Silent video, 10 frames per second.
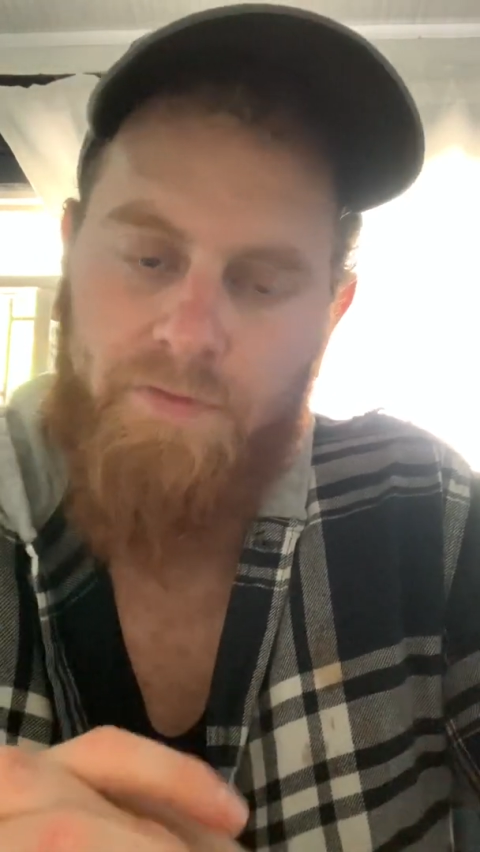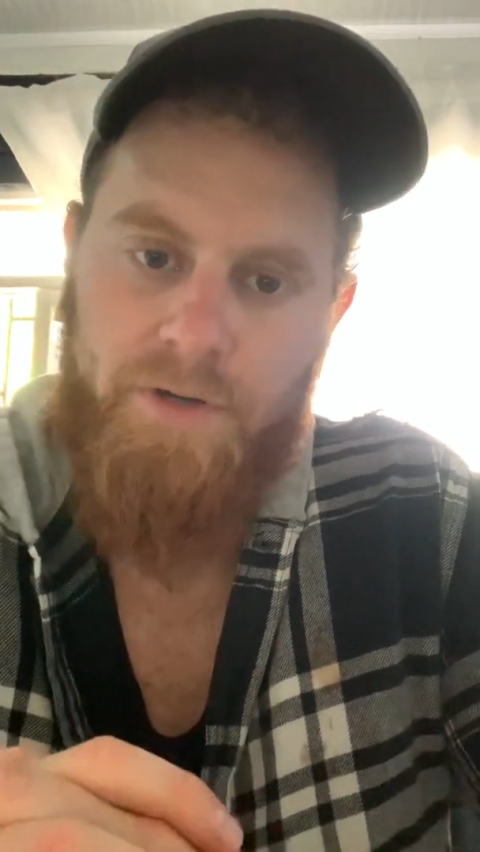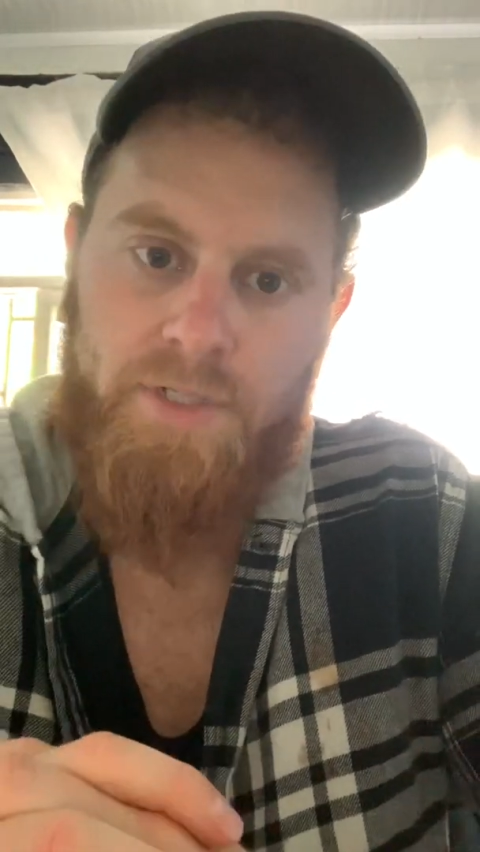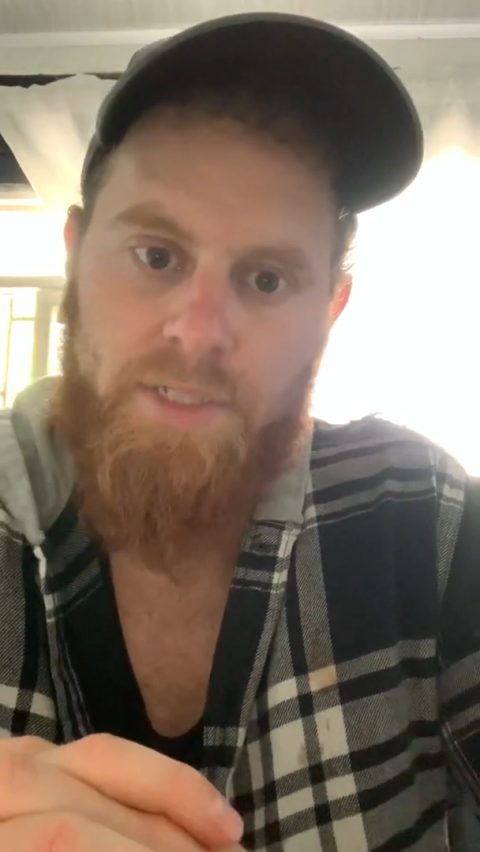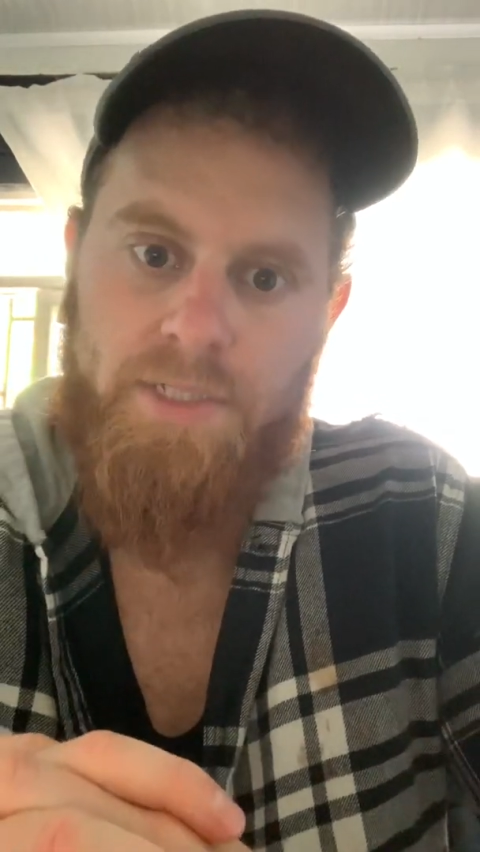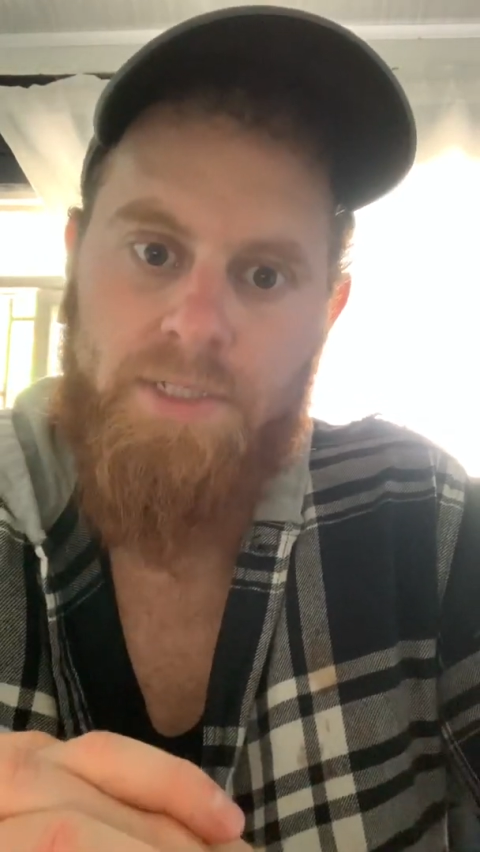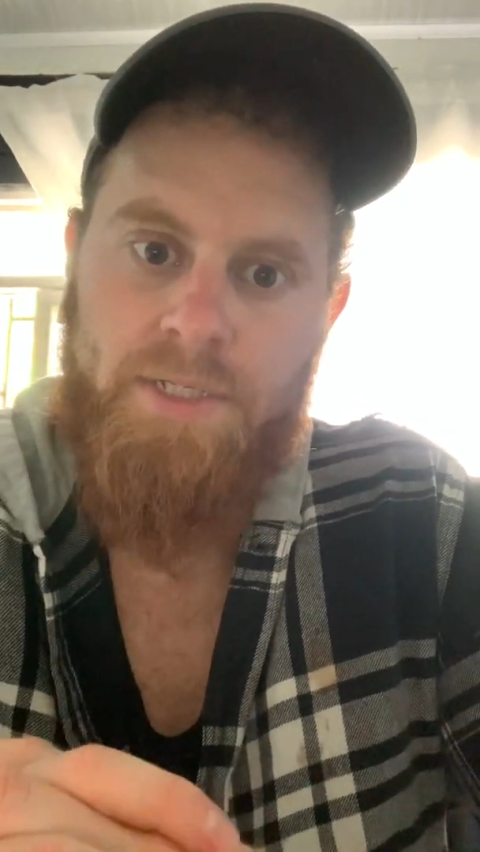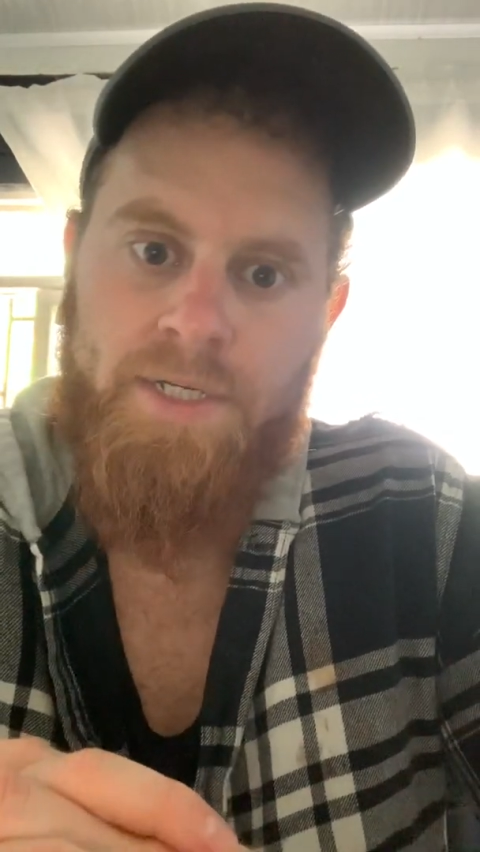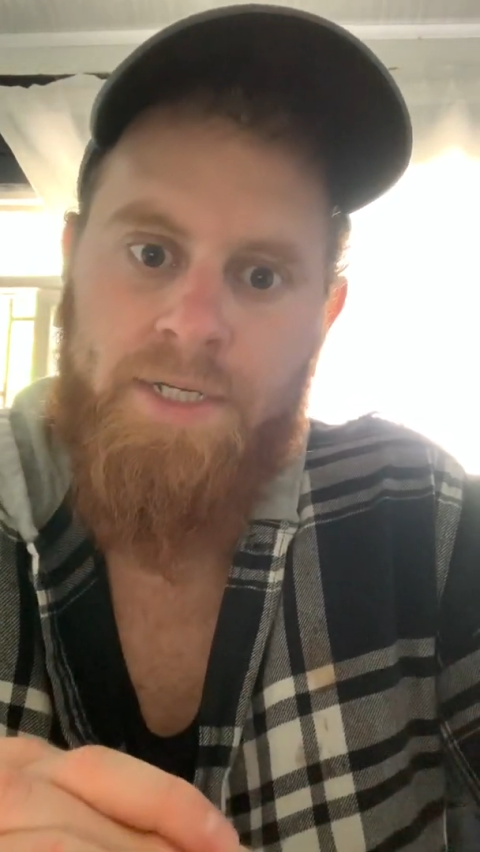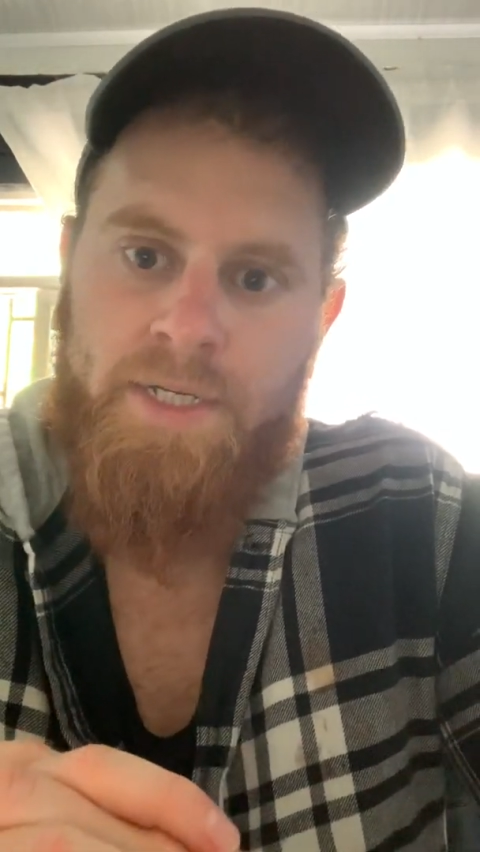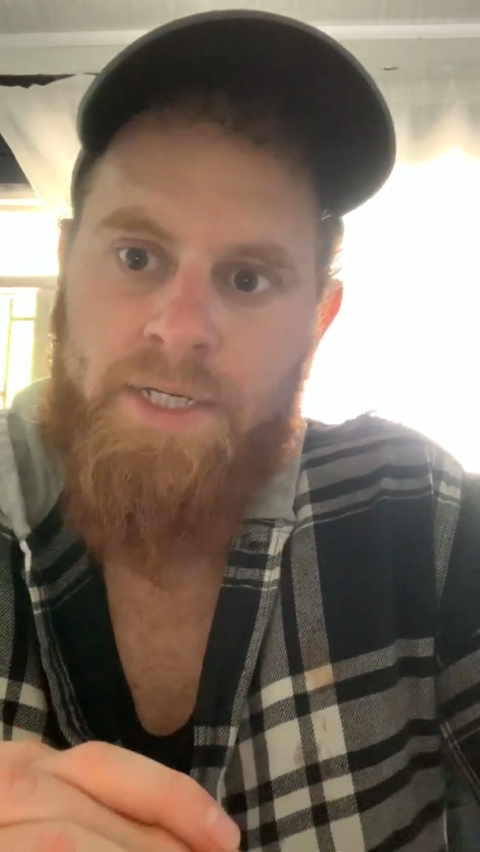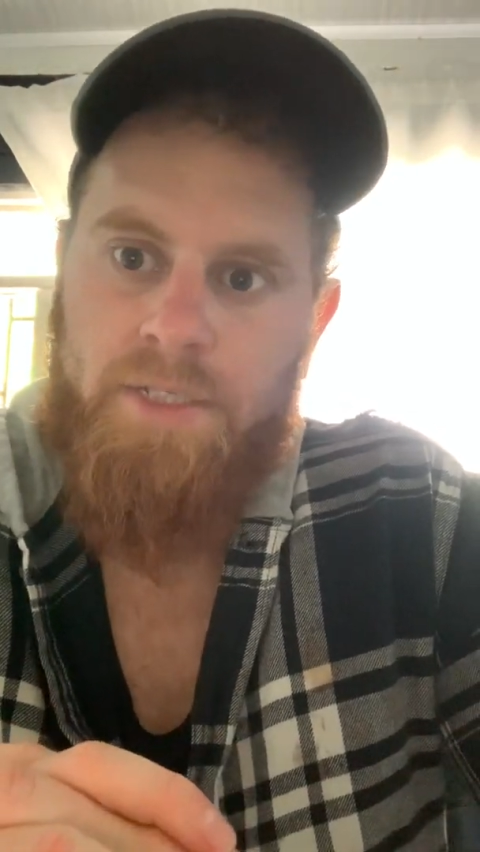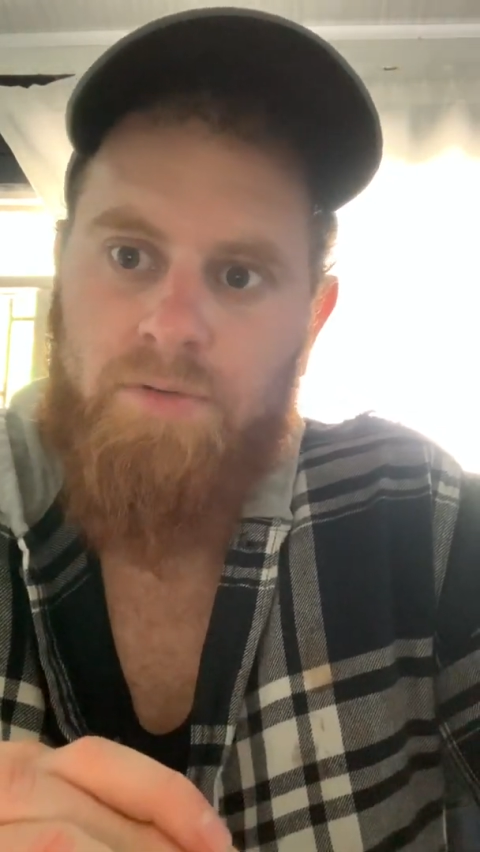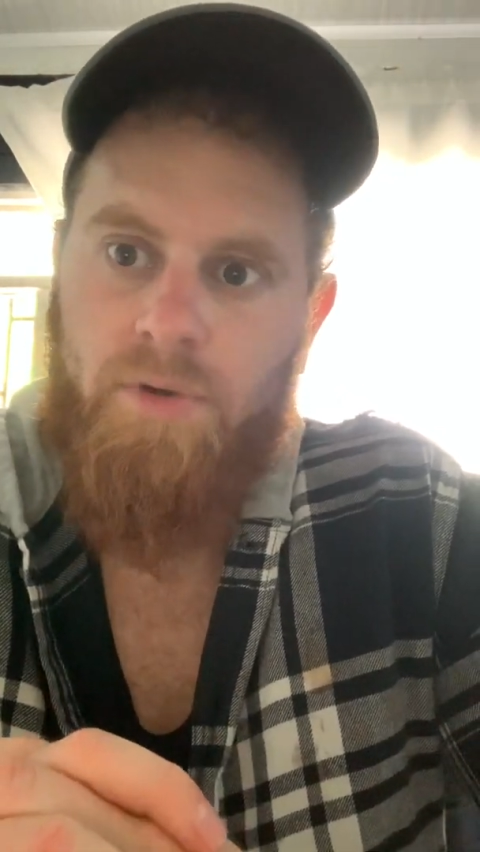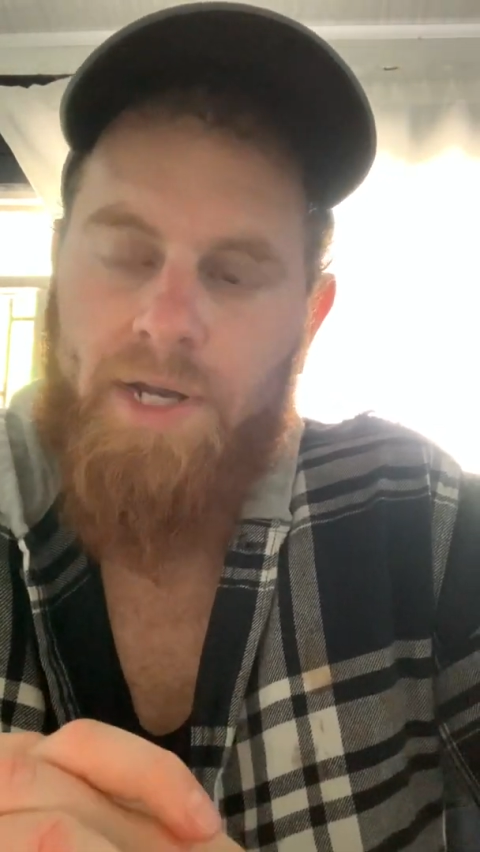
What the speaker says: First, it's going